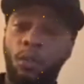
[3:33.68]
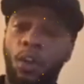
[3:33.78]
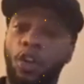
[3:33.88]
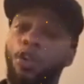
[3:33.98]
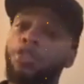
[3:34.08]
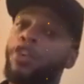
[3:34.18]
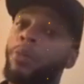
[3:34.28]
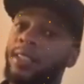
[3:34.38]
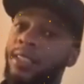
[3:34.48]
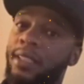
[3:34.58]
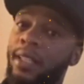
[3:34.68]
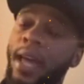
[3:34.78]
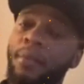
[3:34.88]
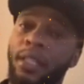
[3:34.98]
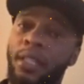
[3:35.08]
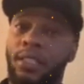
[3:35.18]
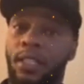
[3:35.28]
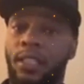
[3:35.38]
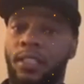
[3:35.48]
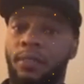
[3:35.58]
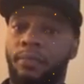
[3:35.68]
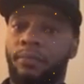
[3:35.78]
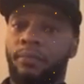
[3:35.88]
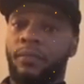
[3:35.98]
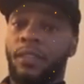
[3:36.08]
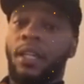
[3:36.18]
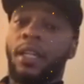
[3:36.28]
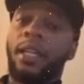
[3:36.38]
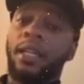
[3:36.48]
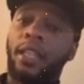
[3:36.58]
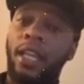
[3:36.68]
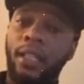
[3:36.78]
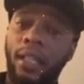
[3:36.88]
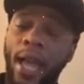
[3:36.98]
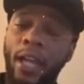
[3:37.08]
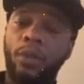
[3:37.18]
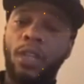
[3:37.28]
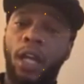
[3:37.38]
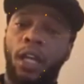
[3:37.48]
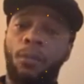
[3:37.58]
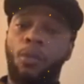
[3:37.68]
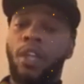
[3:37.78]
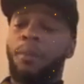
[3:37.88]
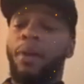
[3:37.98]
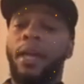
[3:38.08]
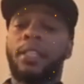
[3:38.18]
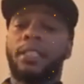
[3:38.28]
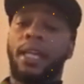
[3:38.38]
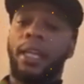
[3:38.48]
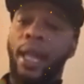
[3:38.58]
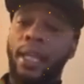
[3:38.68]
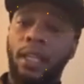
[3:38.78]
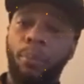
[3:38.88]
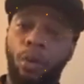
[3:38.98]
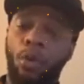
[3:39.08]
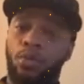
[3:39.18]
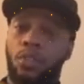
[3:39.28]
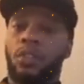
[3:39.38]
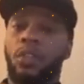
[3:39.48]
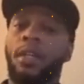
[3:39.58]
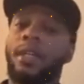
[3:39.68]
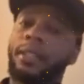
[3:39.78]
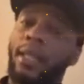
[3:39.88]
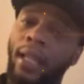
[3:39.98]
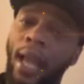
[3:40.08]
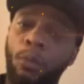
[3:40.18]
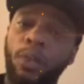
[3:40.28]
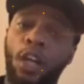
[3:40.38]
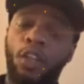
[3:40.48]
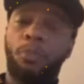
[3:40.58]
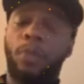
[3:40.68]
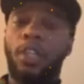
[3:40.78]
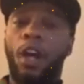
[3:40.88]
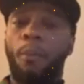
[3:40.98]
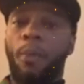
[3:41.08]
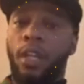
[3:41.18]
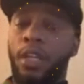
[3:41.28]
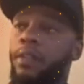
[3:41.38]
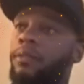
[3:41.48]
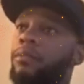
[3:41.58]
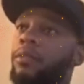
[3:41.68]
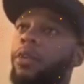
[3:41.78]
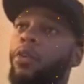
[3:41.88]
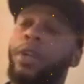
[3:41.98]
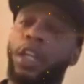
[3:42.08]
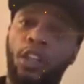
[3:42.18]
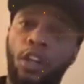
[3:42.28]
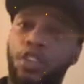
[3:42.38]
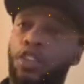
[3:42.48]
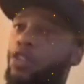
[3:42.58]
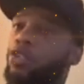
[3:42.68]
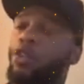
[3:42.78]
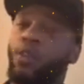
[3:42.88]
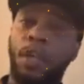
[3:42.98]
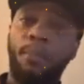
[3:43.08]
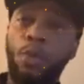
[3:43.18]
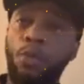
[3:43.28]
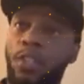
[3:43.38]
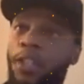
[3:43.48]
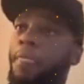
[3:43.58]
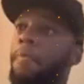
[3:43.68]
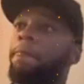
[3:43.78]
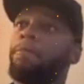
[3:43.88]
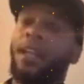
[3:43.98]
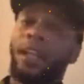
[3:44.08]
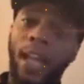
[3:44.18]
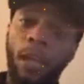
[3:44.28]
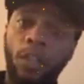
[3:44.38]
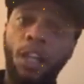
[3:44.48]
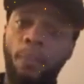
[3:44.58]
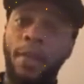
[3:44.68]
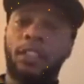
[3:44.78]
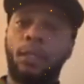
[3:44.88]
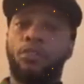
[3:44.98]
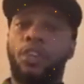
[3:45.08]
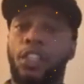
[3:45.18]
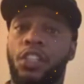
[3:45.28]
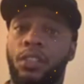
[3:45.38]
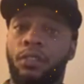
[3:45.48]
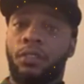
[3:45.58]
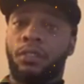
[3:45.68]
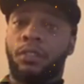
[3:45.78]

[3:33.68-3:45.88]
What goes on with these celebrities is they like when y'all come on their page and y'all like their posts. They like when y'all spend y'all money on their concerts, on their music. They like when y'all make them rich.